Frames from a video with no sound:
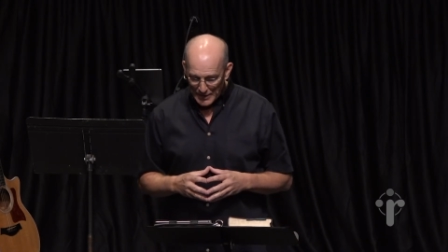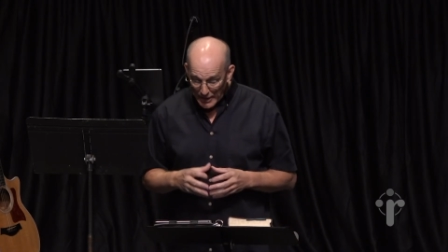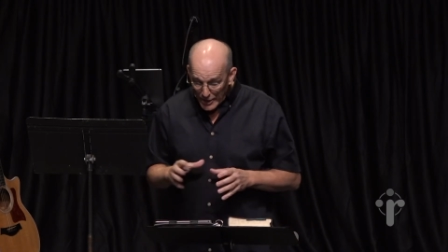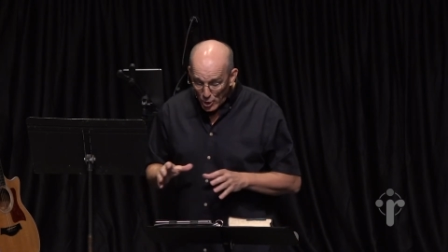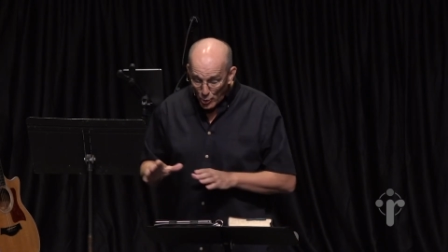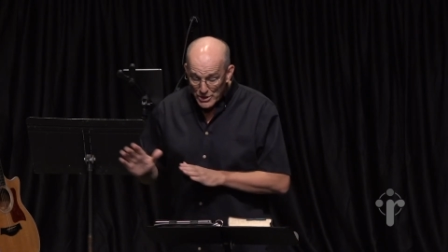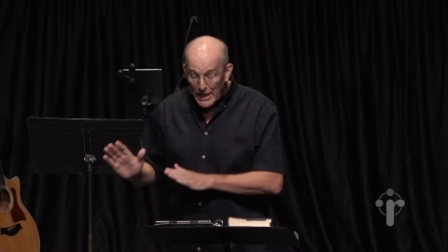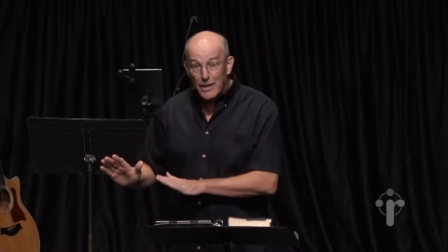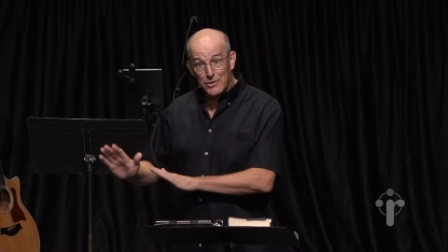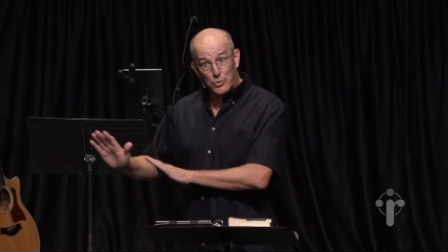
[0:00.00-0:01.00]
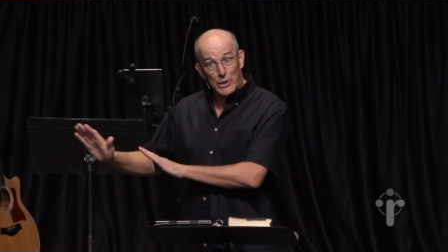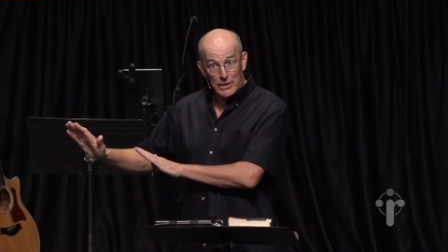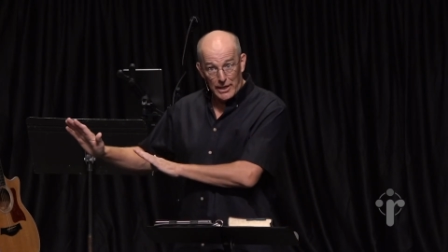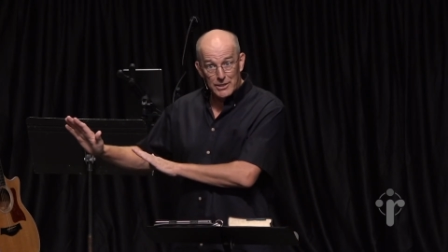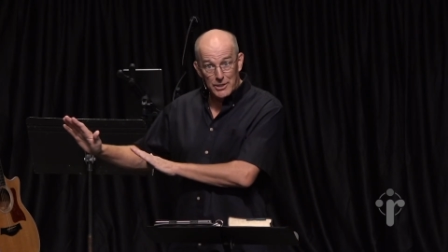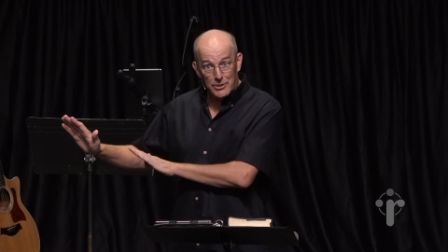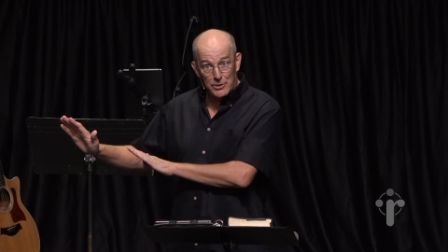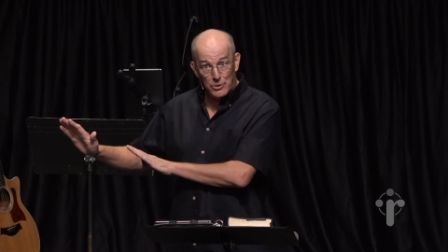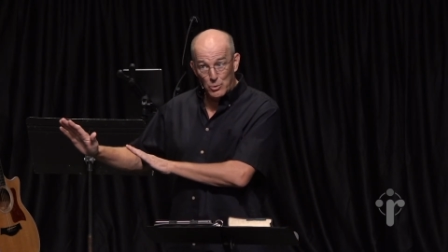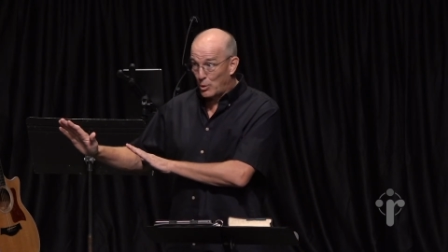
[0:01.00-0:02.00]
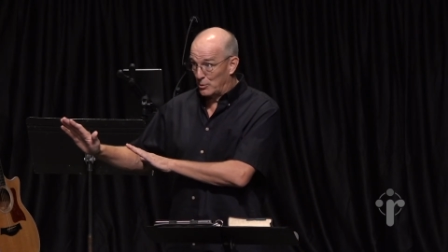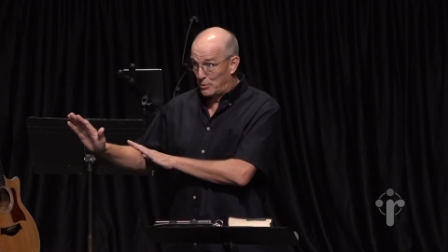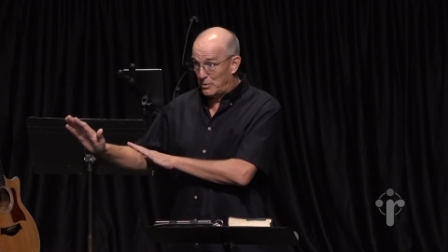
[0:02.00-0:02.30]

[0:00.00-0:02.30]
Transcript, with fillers: Like Cortez when he landed in the New World.